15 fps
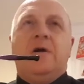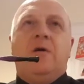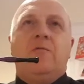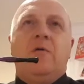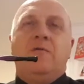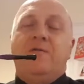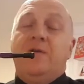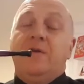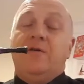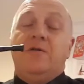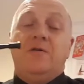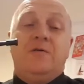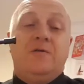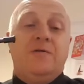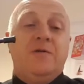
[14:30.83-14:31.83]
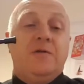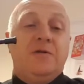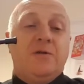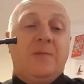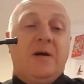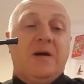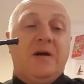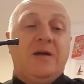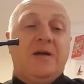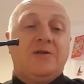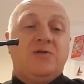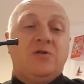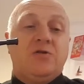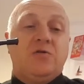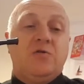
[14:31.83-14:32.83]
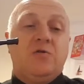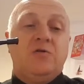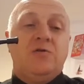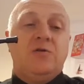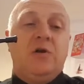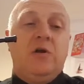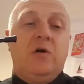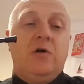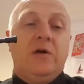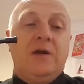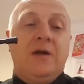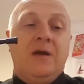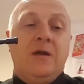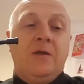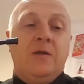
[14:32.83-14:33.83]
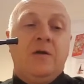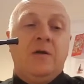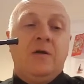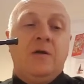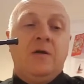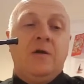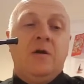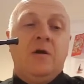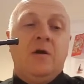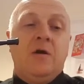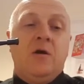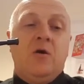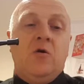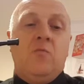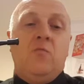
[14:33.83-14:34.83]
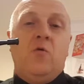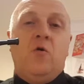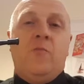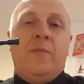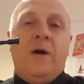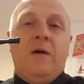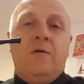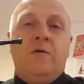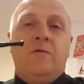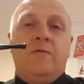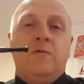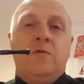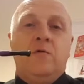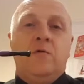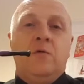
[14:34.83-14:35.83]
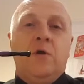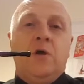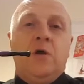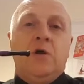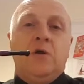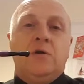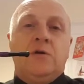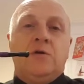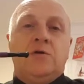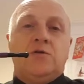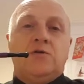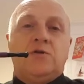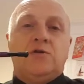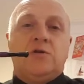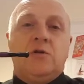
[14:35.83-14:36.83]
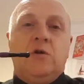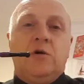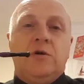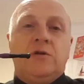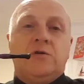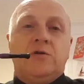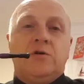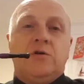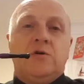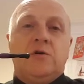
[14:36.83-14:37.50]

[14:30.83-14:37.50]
not very good at reviewing tobacco. That's just underlying the more powerful, slight